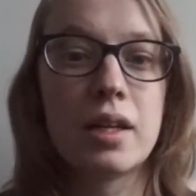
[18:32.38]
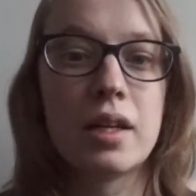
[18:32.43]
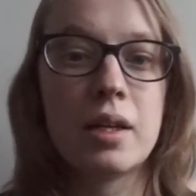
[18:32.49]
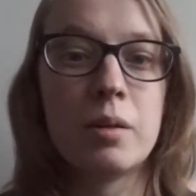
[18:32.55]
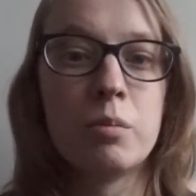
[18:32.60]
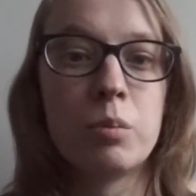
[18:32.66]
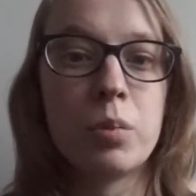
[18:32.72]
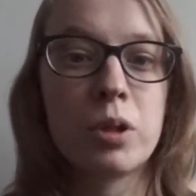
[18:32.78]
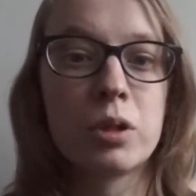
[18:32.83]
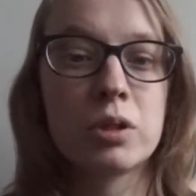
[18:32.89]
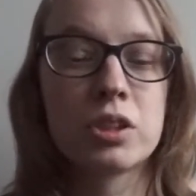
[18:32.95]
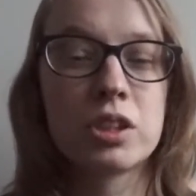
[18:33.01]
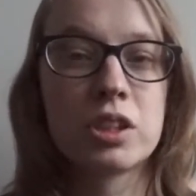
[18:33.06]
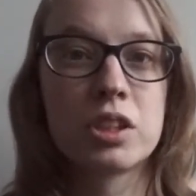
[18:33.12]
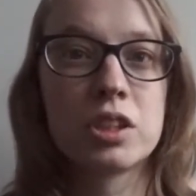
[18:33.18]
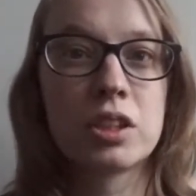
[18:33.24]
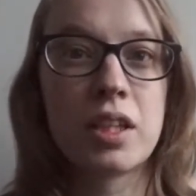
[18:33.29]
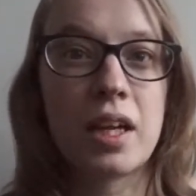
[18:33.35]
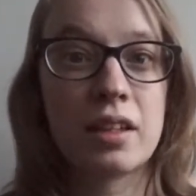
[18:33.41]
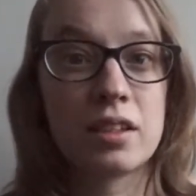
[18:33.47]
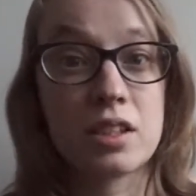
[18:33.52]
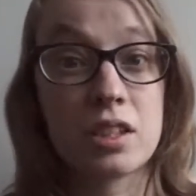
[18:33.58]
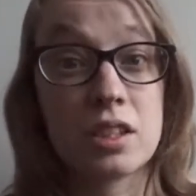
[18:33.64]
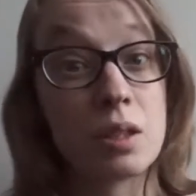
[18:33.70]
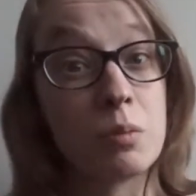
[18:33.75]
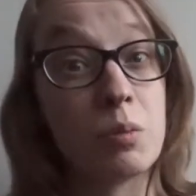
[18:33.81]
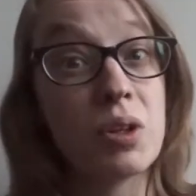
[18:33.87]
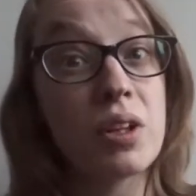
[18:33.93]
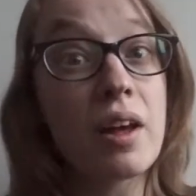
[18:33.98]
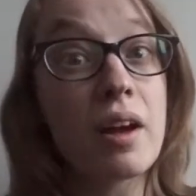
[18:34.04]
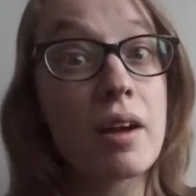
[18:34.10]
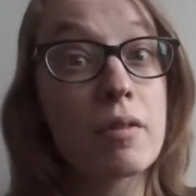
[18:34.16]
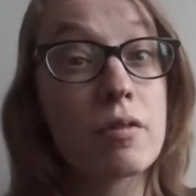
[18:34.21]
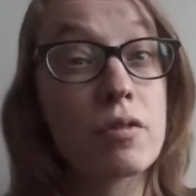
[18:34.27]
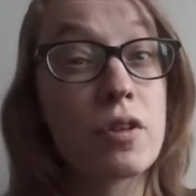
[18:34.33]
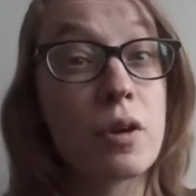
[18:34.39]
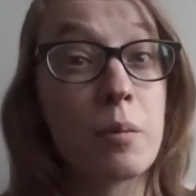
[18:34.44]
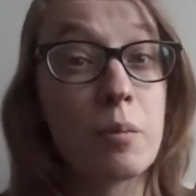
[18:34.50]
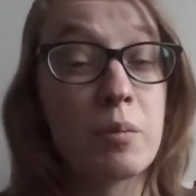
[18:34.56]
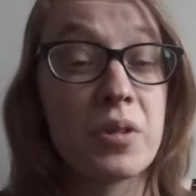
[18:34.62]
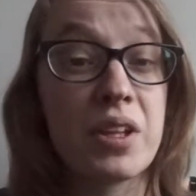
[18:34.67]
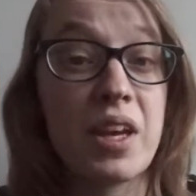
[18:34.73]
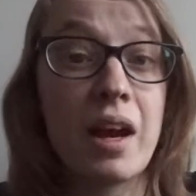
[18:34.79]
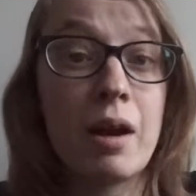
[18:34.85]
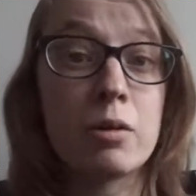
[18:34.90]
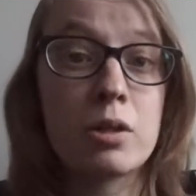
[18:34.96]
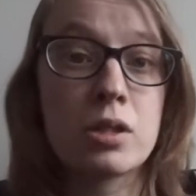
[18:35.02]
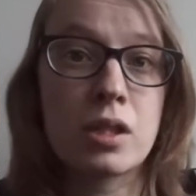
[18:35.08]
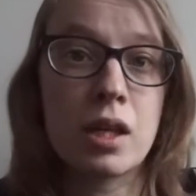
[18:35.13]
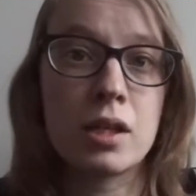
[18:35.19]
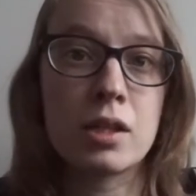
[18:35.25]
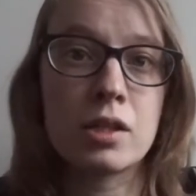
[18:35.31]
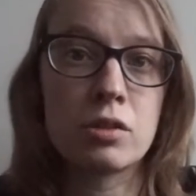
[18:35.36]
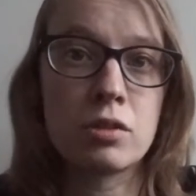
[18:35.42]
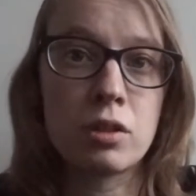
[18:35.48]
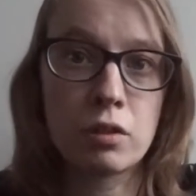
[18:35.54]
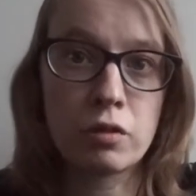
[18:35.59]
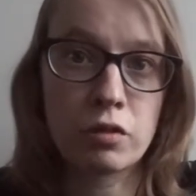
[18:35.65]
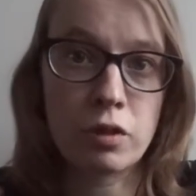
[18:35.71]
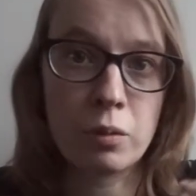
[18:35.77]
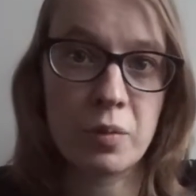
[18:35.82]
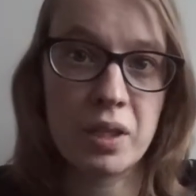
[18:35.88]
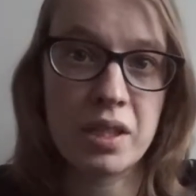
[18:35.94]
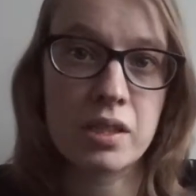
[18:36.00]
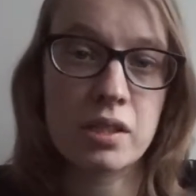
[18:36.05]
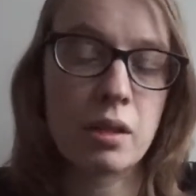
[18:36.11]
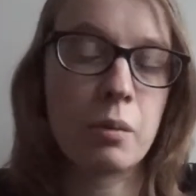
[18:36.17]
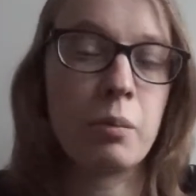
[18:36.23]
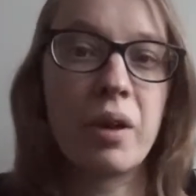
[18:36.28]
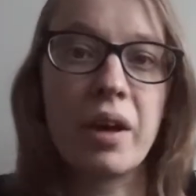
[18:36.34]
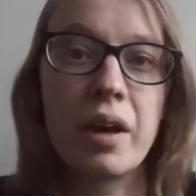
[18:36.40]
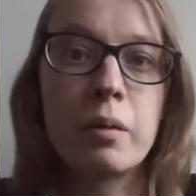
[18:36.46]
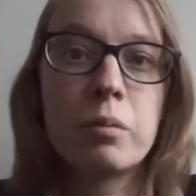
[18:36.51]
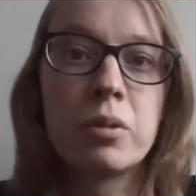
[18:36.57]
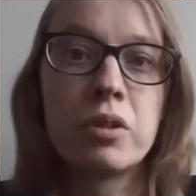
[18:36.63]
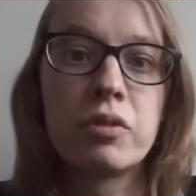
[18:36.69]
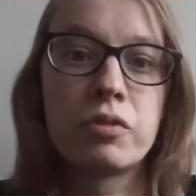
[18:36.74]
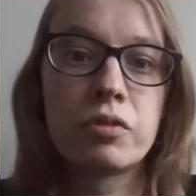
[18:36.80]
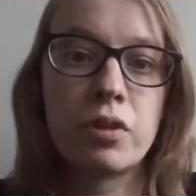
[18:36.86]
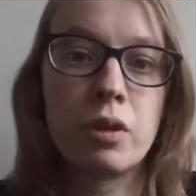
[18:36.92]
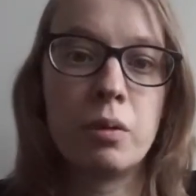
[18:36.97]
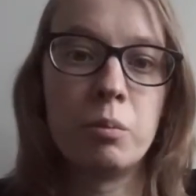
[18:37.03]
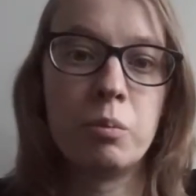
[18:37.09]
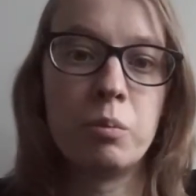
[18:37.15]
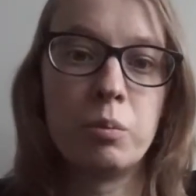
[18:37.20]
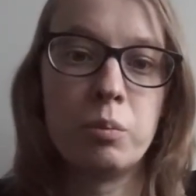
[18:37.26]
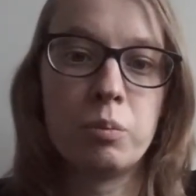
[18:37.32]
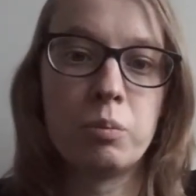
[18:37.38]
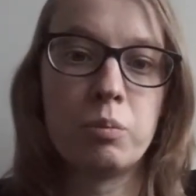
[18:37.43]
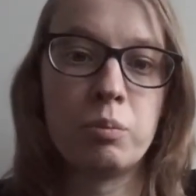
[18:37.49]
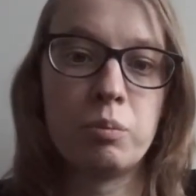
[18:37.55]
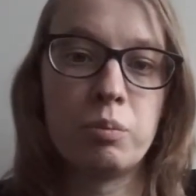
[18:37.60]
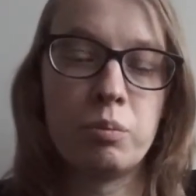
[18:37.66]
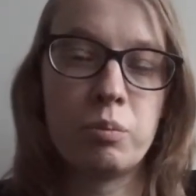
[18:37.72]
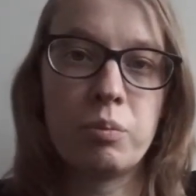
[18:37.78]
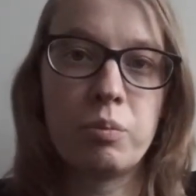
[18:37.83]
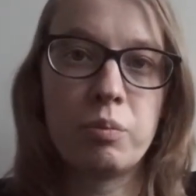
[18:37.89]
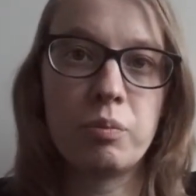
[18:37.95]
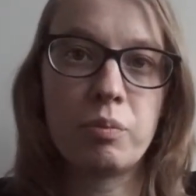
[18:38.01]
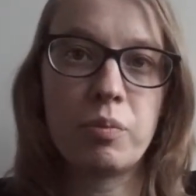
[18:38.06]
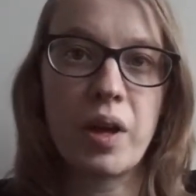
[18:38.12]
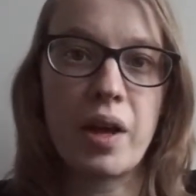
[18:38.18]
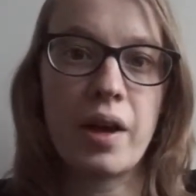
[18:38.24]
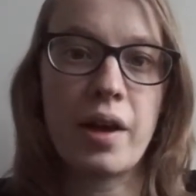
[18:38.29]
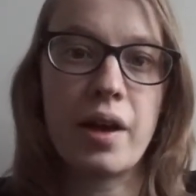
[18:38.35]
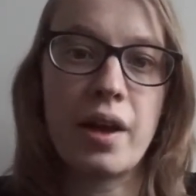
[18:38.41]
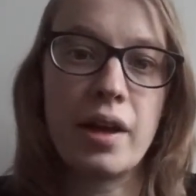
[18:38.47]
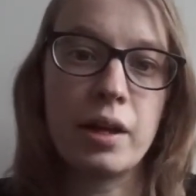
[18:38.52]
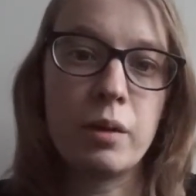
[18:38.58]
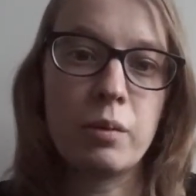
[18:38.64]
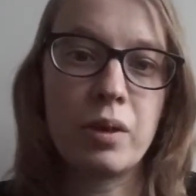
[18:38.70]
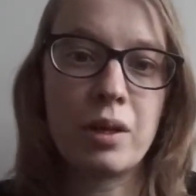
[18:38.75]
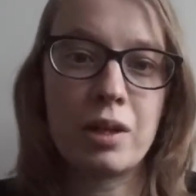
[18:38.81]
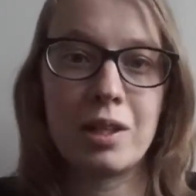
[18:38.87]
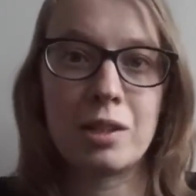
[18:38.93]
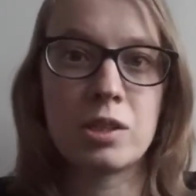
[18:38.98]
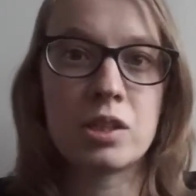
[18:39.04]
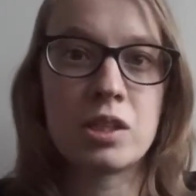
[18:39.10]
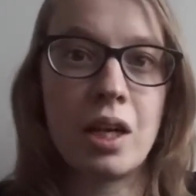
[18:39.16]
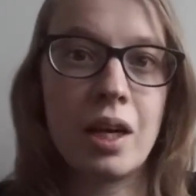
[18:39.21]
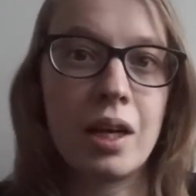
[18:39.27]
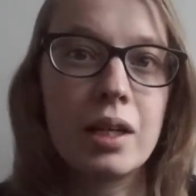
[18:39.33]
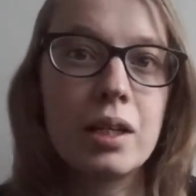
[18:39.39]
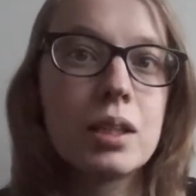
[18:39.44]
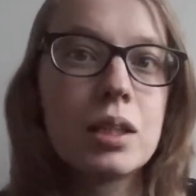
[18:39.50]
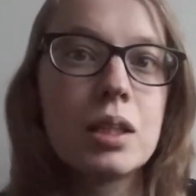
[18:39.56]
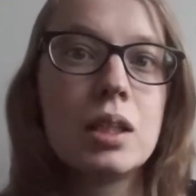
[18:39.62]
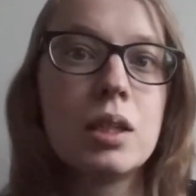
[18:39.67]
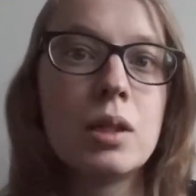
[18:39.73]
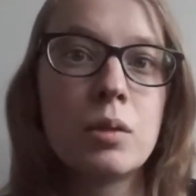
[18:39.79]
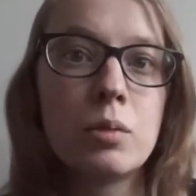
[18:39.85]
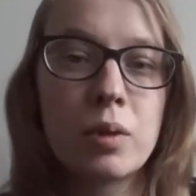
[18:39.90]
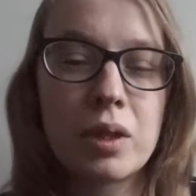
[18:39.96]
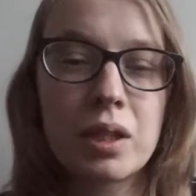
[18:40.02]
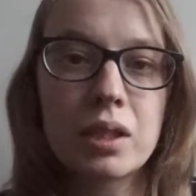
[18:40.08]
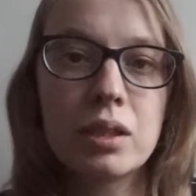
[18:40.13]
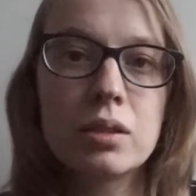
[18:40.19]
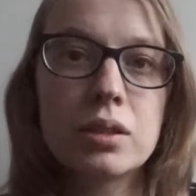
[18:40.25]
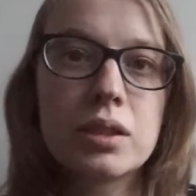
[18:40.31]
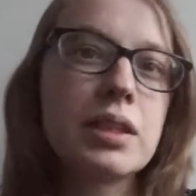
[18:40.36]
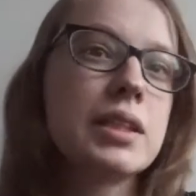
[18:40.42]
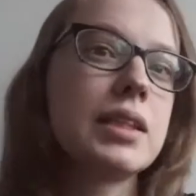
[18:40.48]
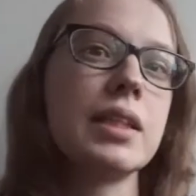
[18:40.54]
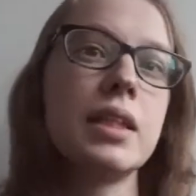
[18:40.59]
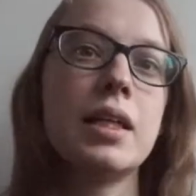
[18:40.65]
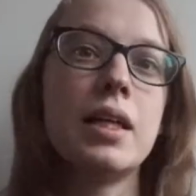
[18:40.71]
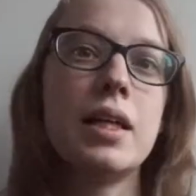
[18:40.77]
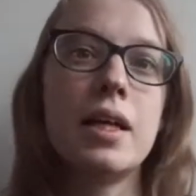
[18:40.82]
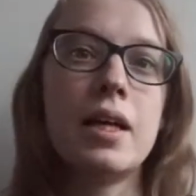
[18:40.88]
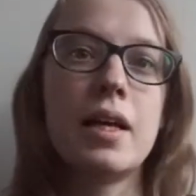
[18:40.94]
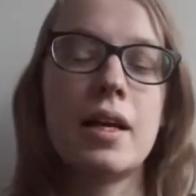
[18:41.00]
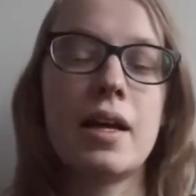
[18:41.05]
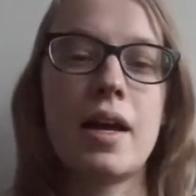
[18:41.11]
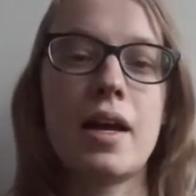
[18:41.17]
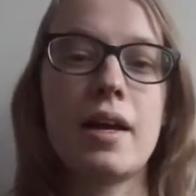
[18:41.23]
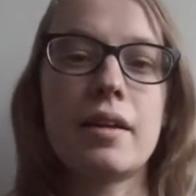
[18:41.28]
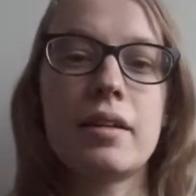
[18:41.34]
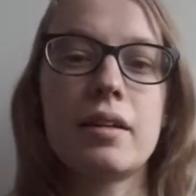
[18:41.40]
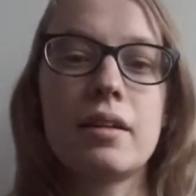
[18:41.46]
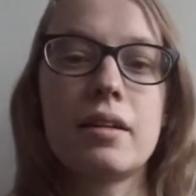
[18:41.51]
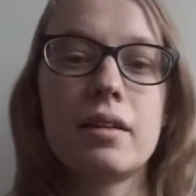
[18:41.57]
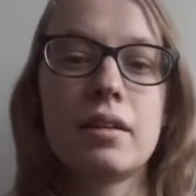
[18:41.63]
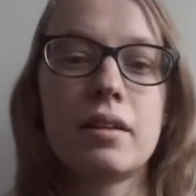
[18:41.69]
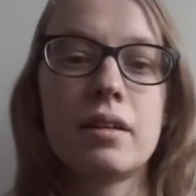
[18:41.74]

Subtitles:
impulses and stimuli from the outside, so not from inside my head but from anywhere outside when I use it. And